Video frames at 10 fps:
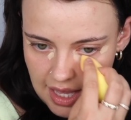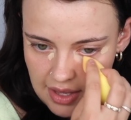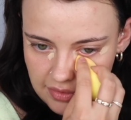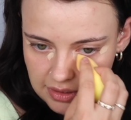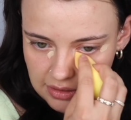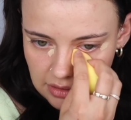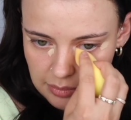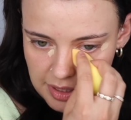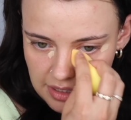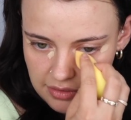have a
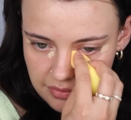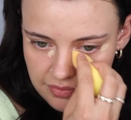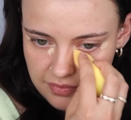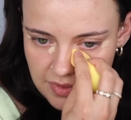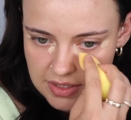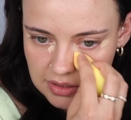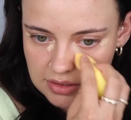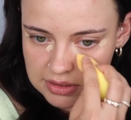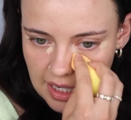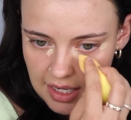little bit of
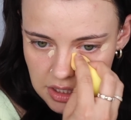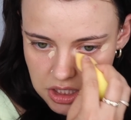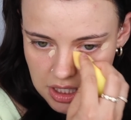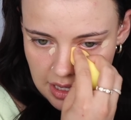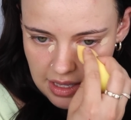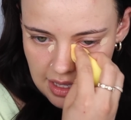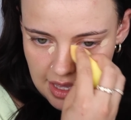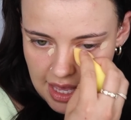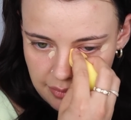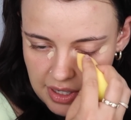physical touch.
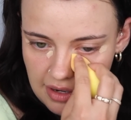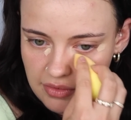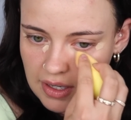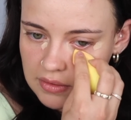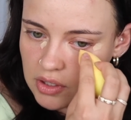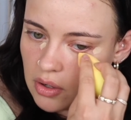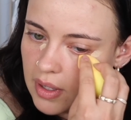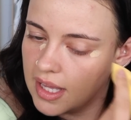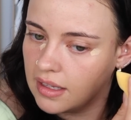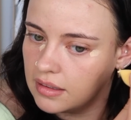And whenever I would go
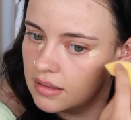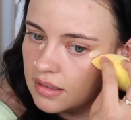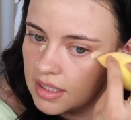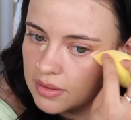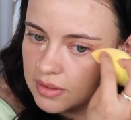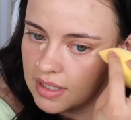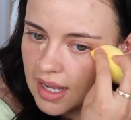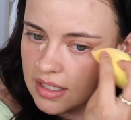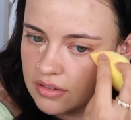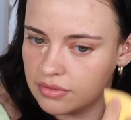in, he would
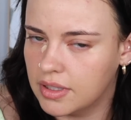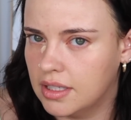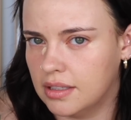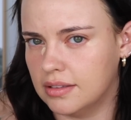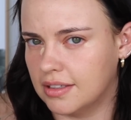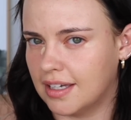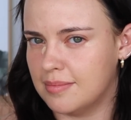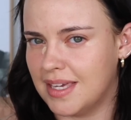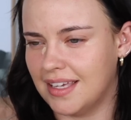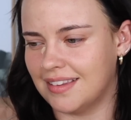kind of look
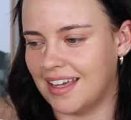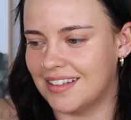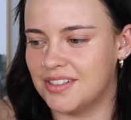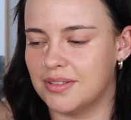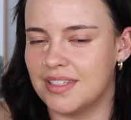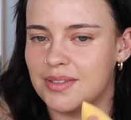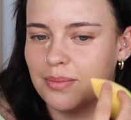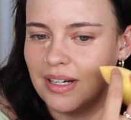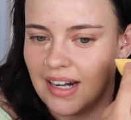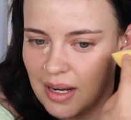at me and like do this
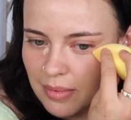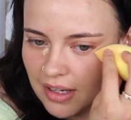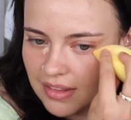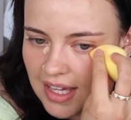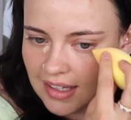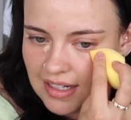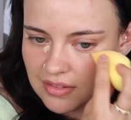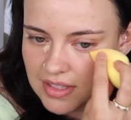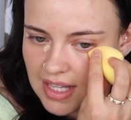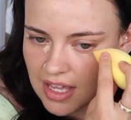weird eyebrow thing and
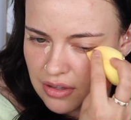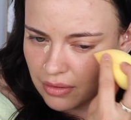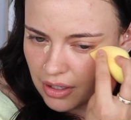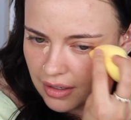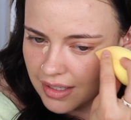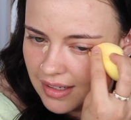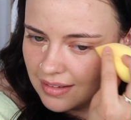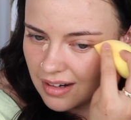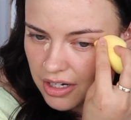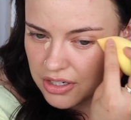he would say, "You good?
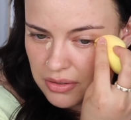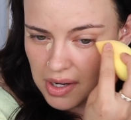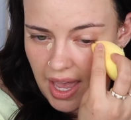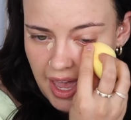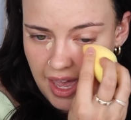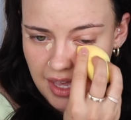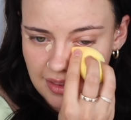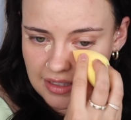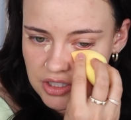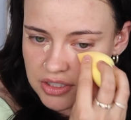Are you okay?"
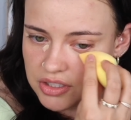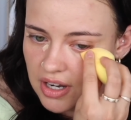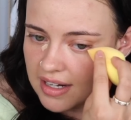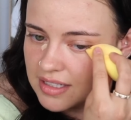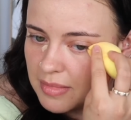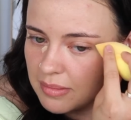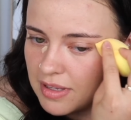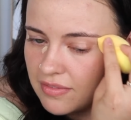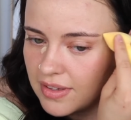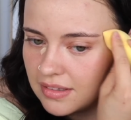like just trying to make
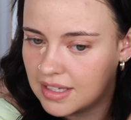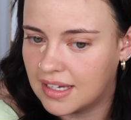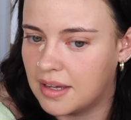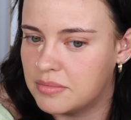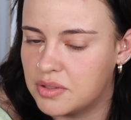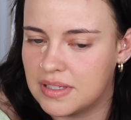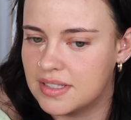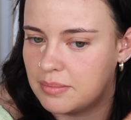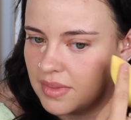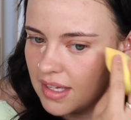me feel like I'm doing
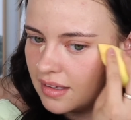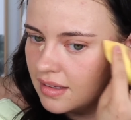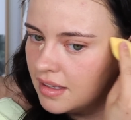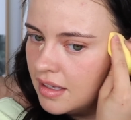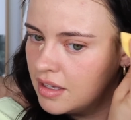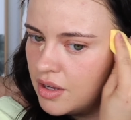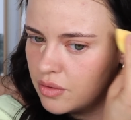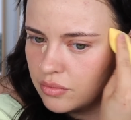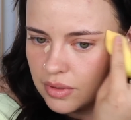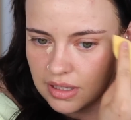something
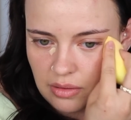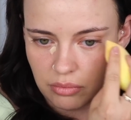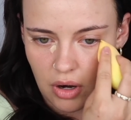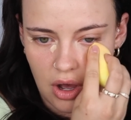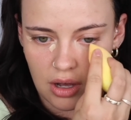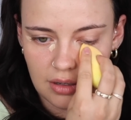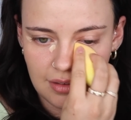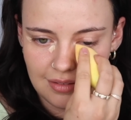really wrong.